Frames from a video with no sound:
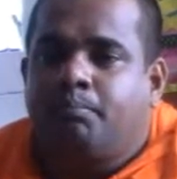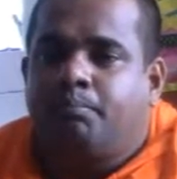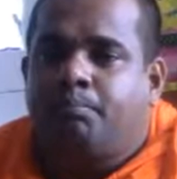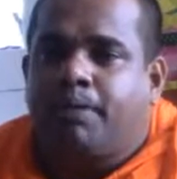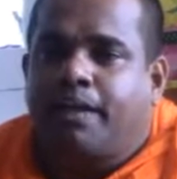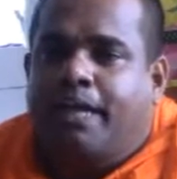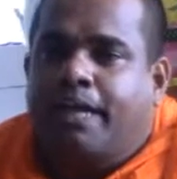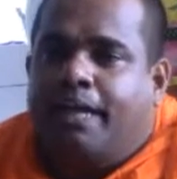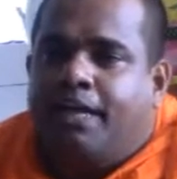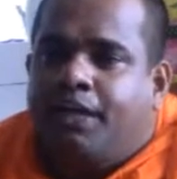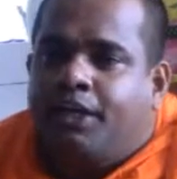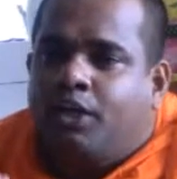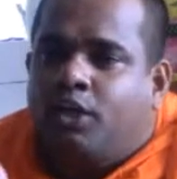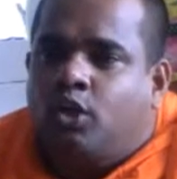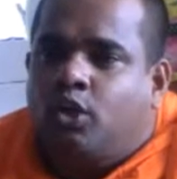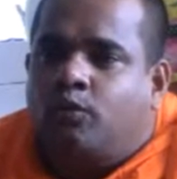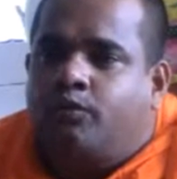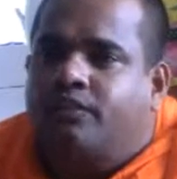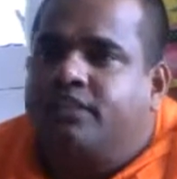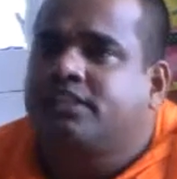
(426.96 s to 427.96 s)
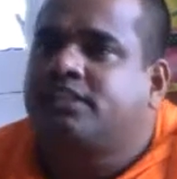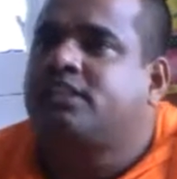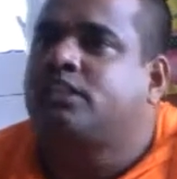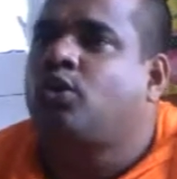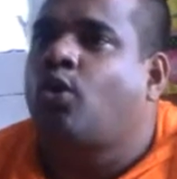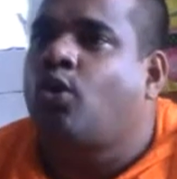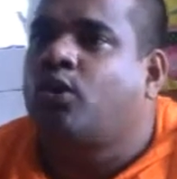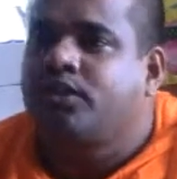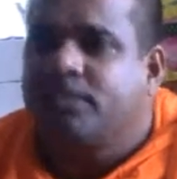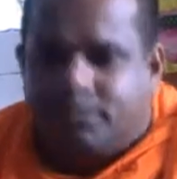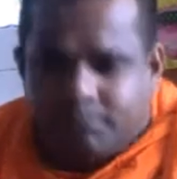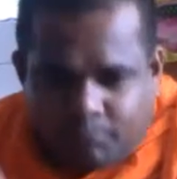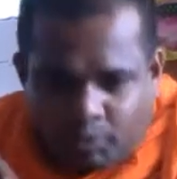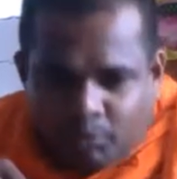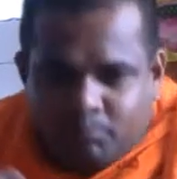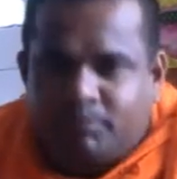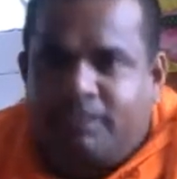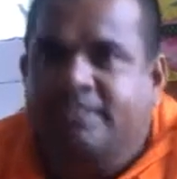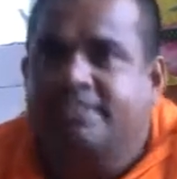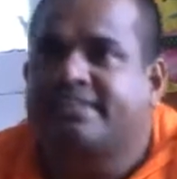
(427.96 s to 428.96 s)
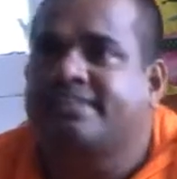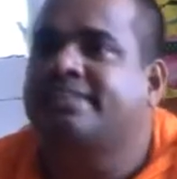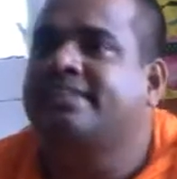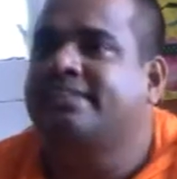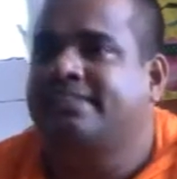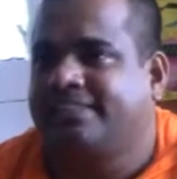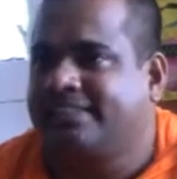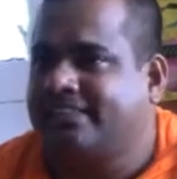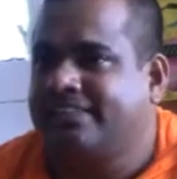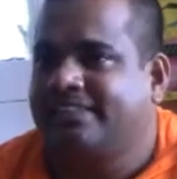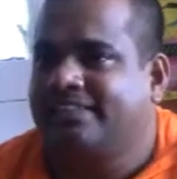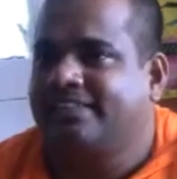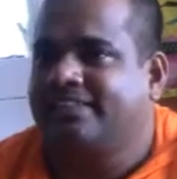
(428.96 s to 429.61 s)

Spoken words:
plenty of stones from this earth,